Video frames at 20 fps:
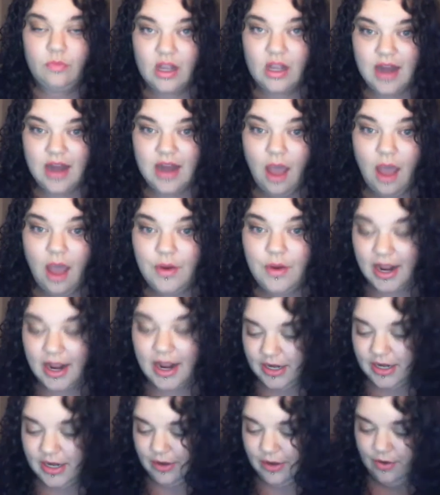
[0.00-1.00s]
now what I
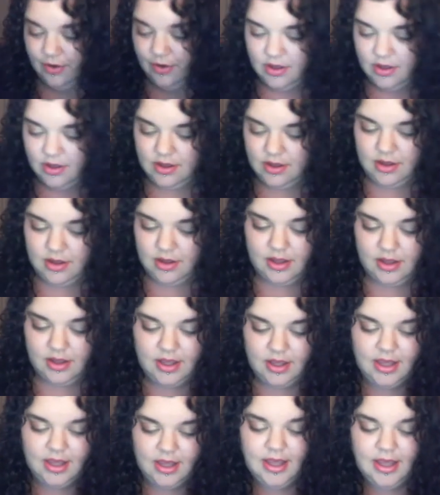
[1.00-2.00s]
do
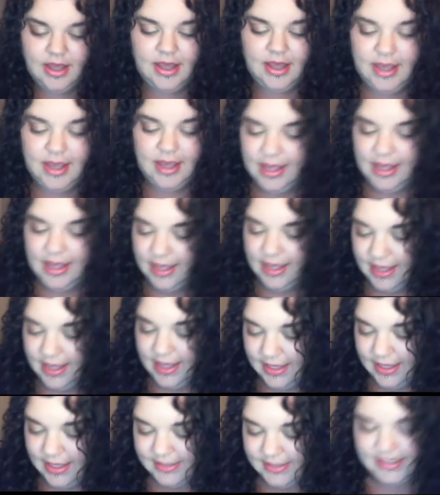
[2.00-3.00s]

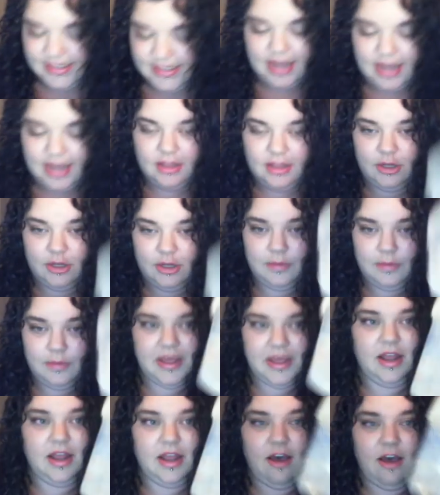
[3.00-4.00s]
is take a little
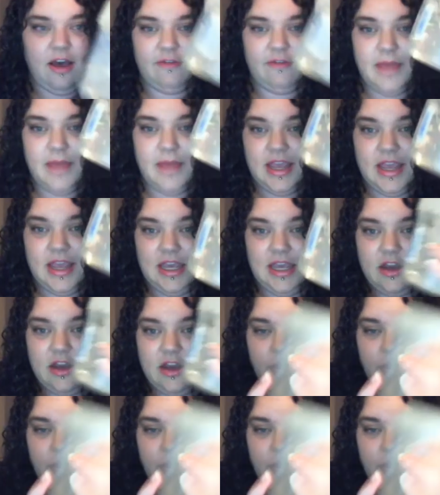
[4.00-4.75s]
bit of my Eco